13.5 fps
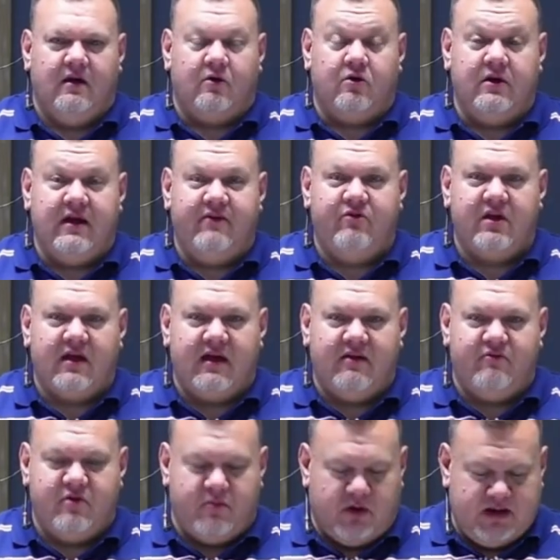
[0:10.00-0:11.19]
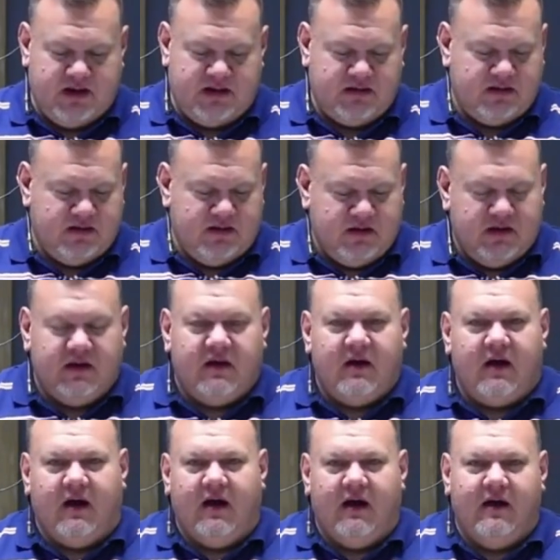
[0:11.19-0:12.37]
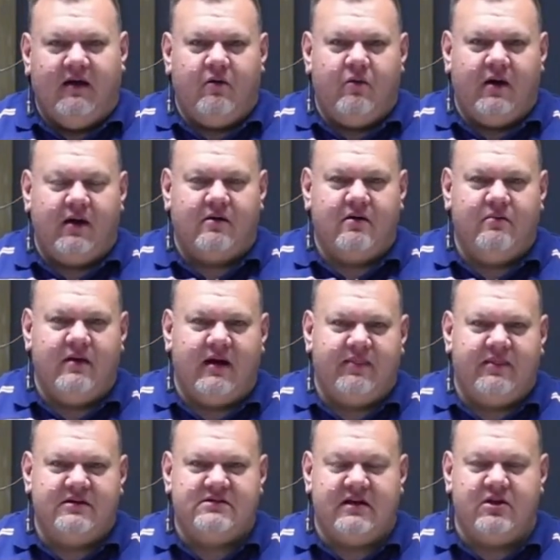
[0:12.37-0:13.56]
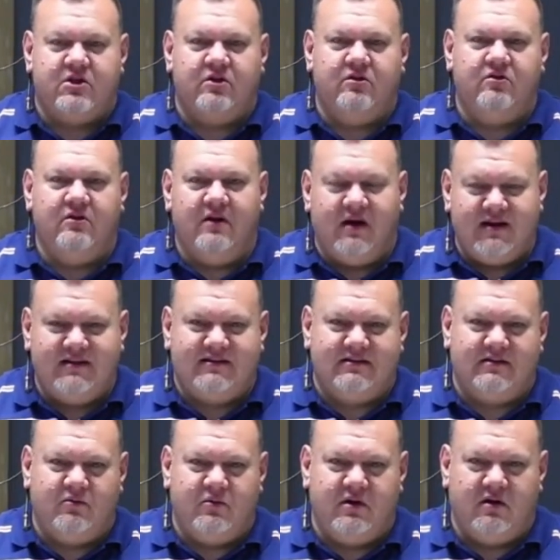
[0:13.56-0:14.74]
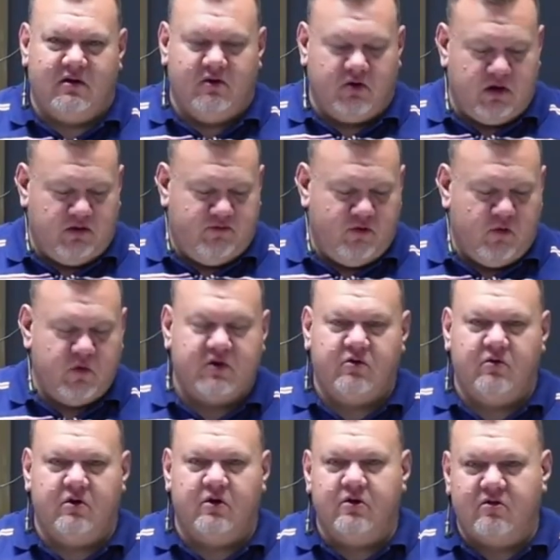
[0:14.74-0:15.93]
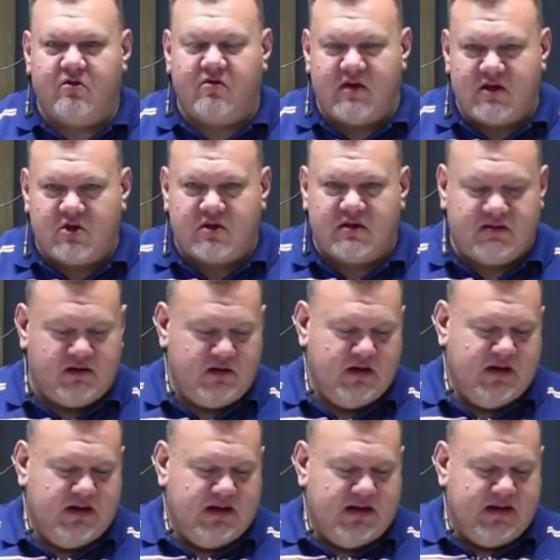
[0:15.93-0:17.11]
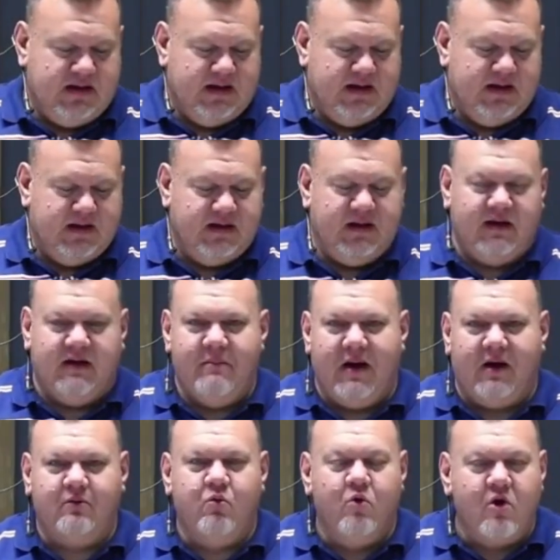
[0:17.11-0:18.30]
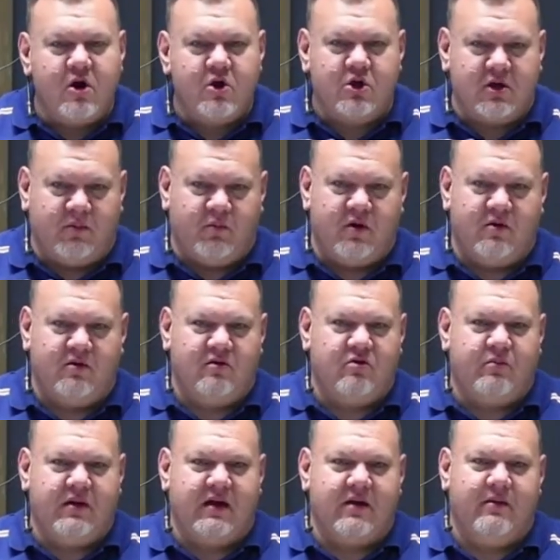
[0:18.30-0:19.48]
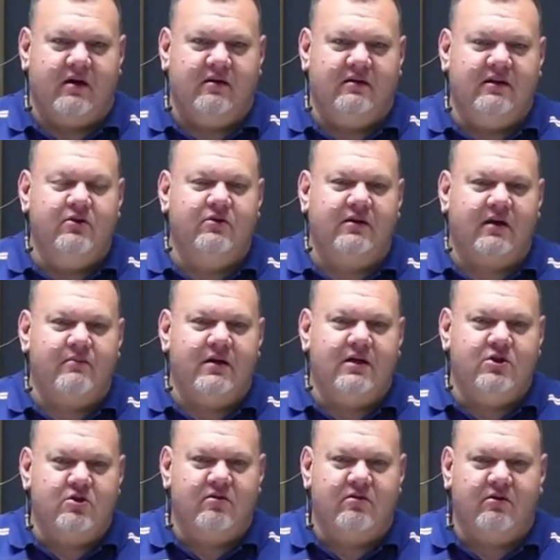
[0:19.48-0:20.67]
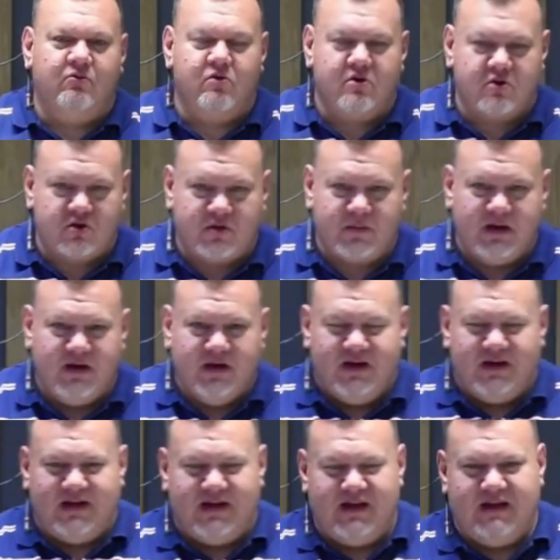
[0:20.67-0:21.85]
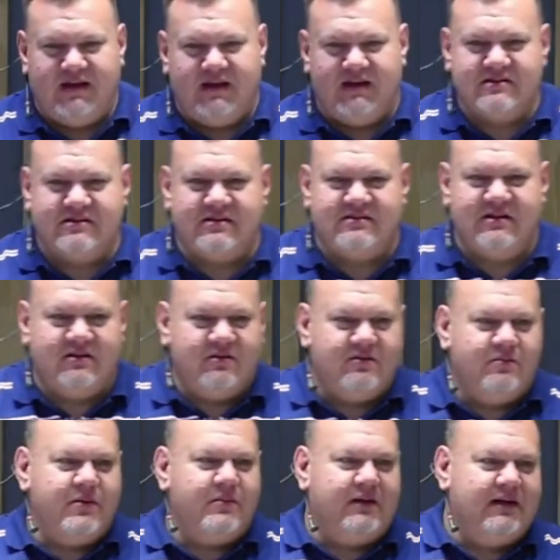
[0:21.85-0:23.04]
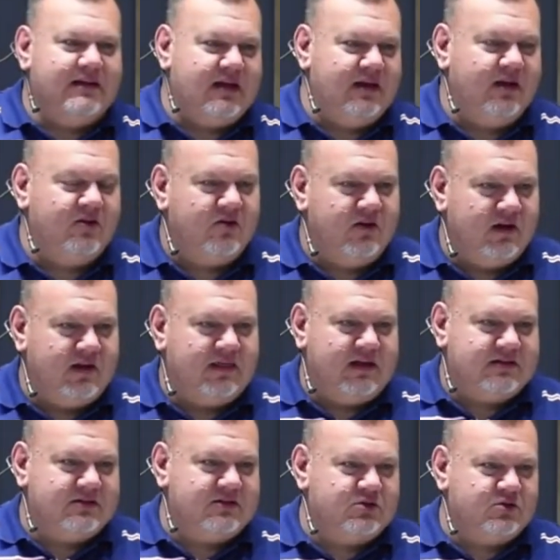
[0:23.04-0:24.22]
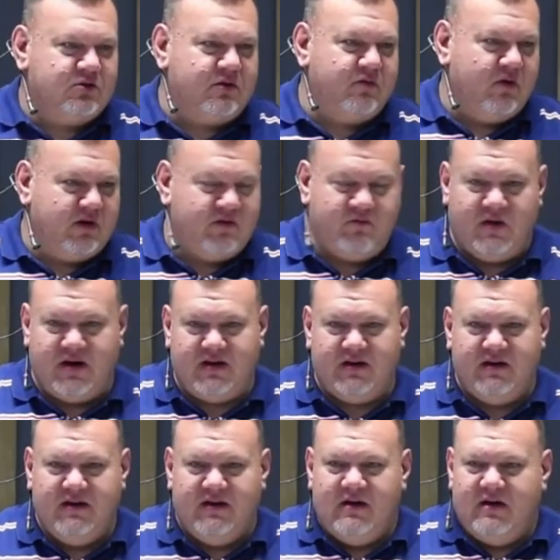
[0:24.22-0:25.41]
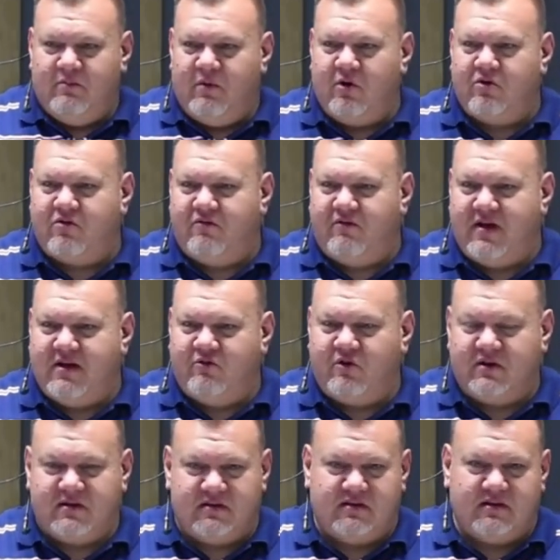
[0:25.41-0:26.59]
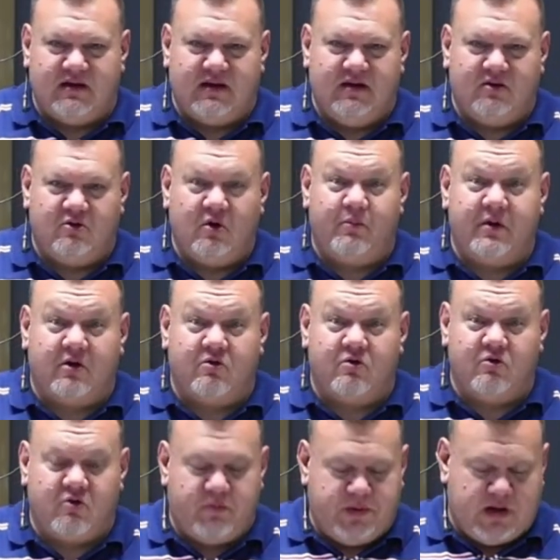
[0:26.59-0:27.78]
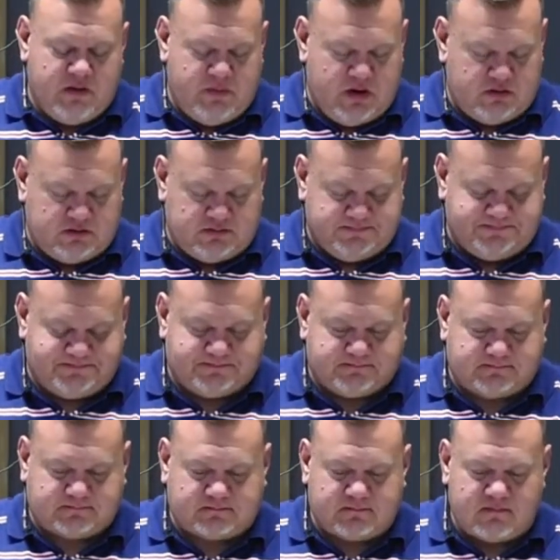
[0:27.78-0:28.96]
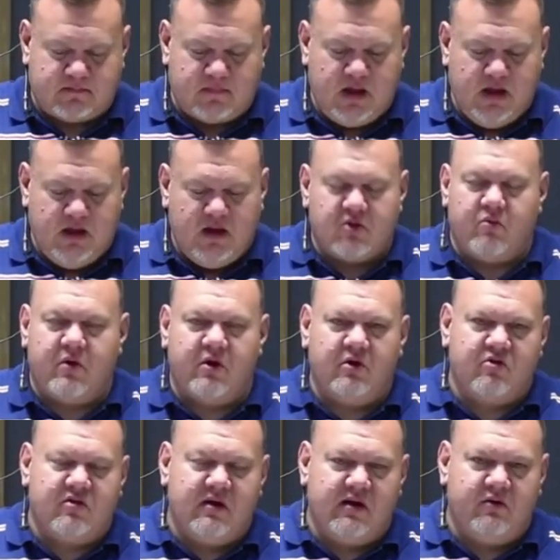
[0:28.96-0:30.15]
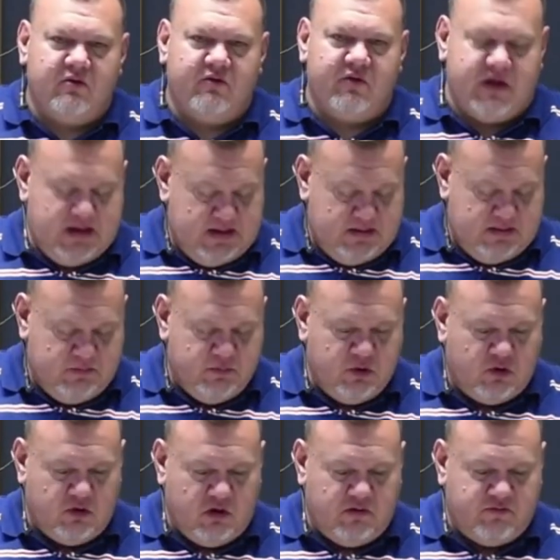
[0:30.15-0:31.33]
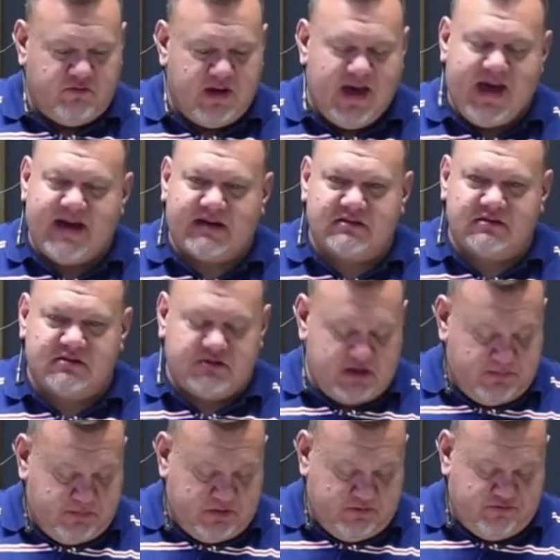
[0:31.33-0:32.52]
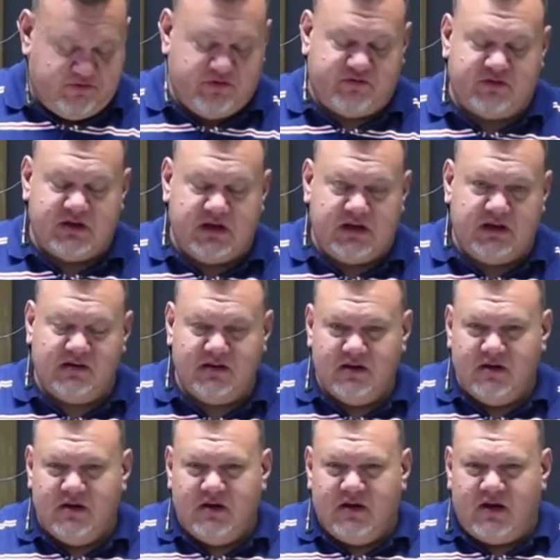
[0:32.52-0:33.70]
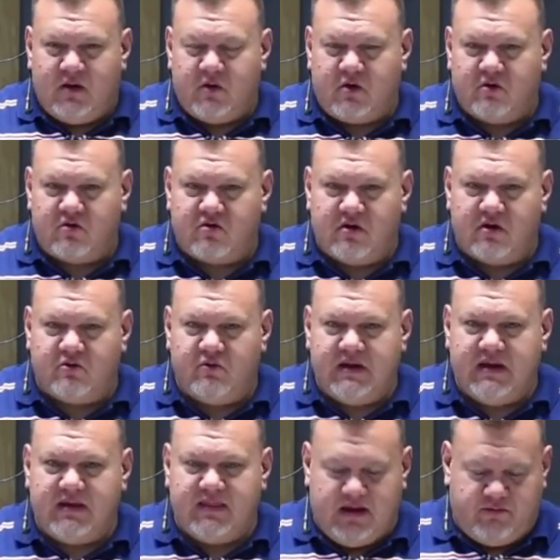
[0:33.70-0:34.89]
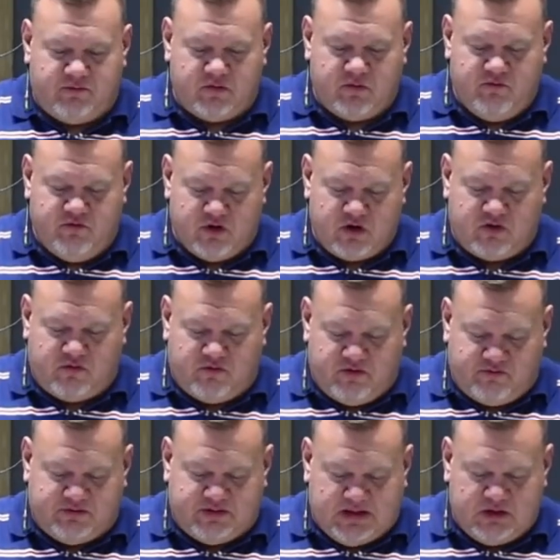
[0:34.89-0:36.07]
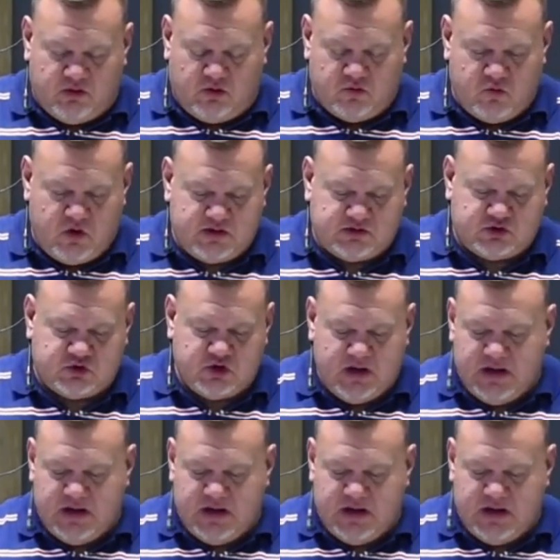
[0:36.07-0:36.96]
Good evening, everybody. Uh, welcome at the session tonight. We are looking forward to a good session uh, about worship. We're going to speak about new dimensions in worship. And as I said to the people attending tonight, that is sort of one of my most favorite uh, topics to speak about. So we're going to start off in the book of Acts, chapter 15. And we're going to start reading there from verse 15 onwards.